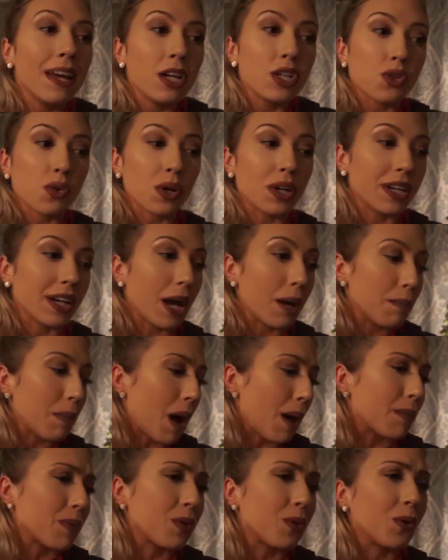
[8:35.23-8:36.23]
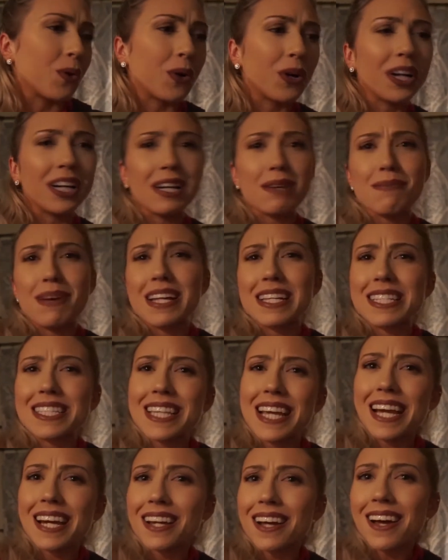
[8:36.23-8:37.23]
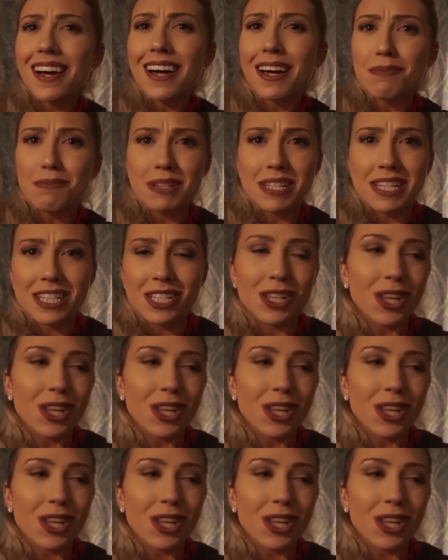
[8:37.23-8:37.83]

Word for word: Jordan got popcorn and met Santa and Mrs.